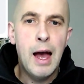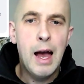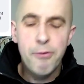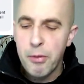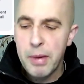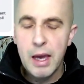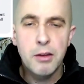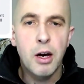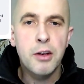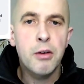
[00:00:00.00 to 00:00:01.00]
And for me,
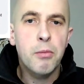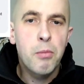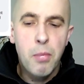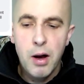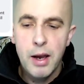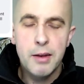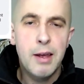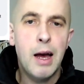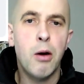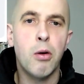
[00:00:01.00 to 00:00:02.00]
I don't mind
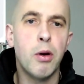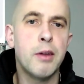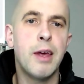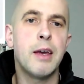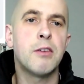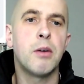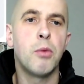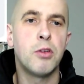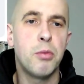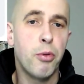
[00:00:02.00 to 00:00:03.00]
how long it takes
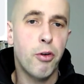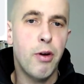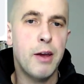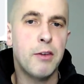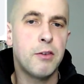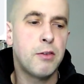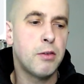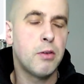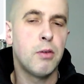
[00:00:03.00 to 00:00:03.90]
someone to progress